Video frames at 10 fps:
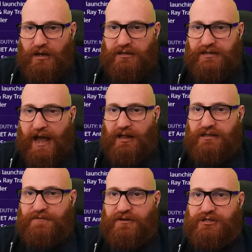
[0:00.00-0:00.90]

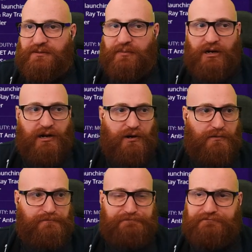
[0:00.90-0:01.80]
Talents for Samuro.
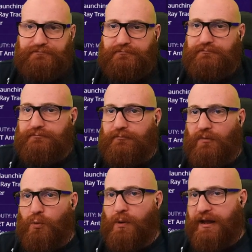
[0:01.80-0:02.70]

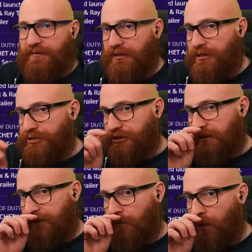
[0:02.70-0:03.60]
Way of Illusion
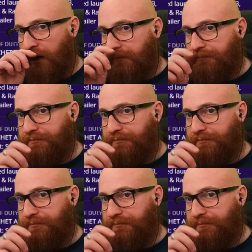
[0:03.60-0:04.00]
level 1.